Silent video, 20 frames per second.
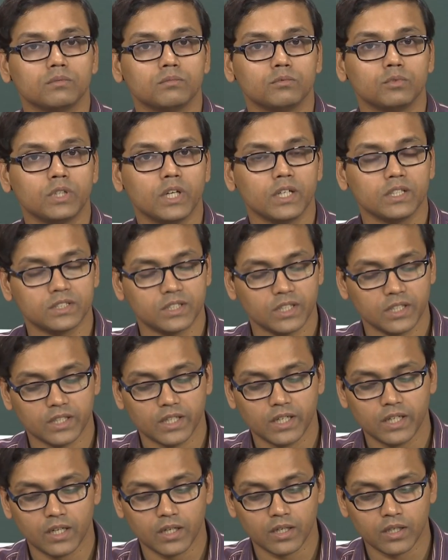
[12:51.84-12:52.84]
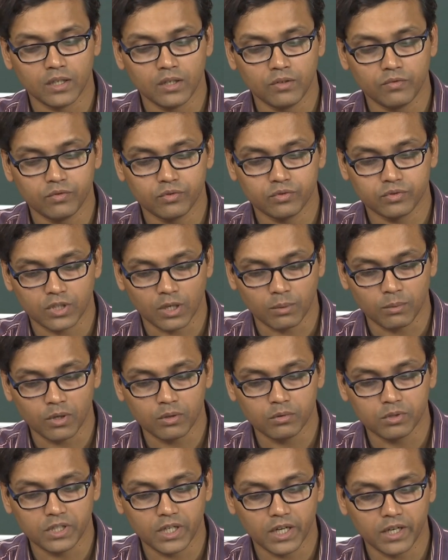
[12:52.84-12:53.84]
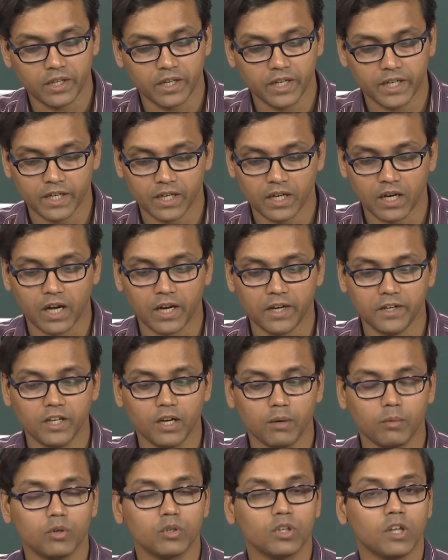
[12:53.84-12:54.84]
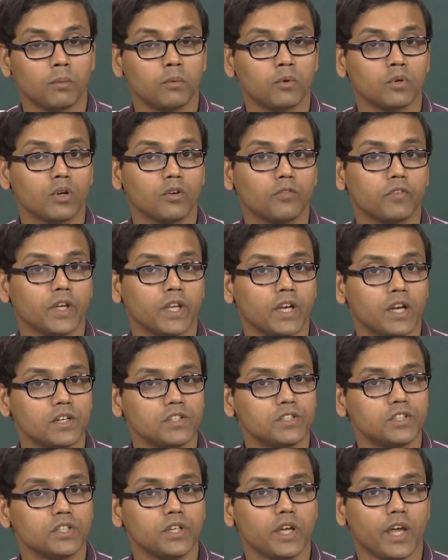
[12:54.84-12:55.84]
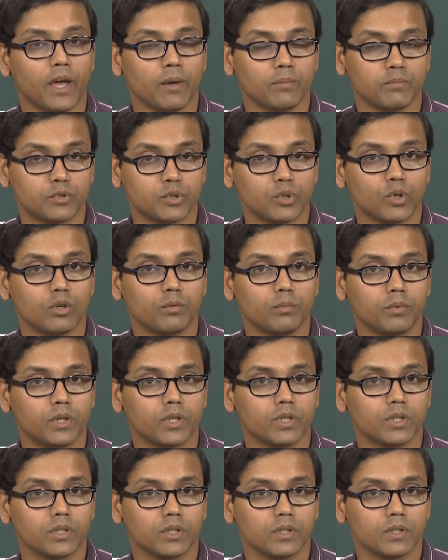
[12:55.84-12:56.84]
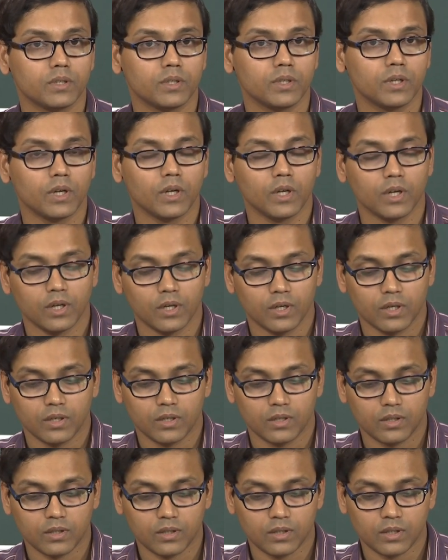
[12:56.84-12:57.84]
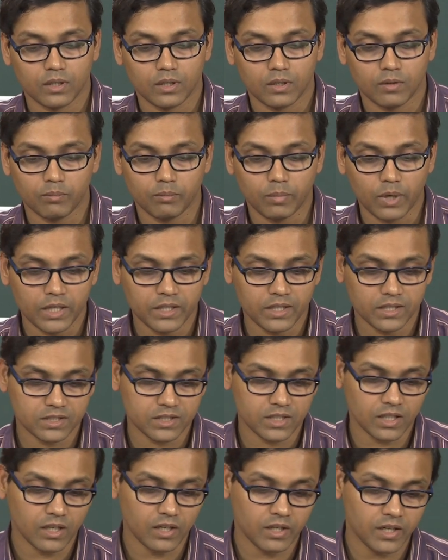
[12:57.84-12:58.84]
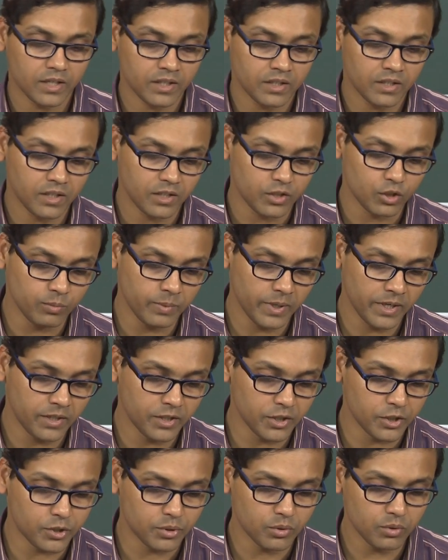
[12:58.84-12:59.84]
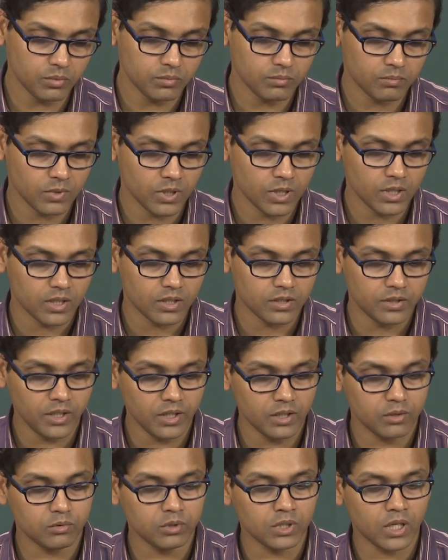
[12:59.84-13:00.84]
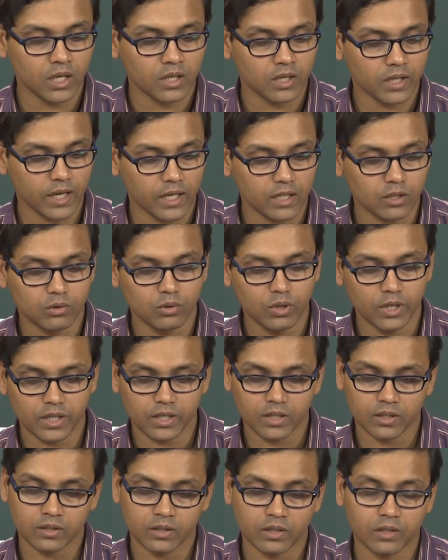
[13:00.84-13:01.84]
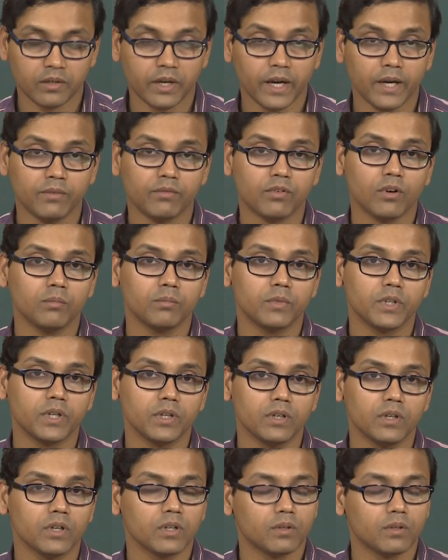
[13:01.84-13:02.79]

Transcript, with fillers: we can say that if somehow we can get an idea about the amount of energy absorbed uh, by a certain human tissue then we can calculate the rate from there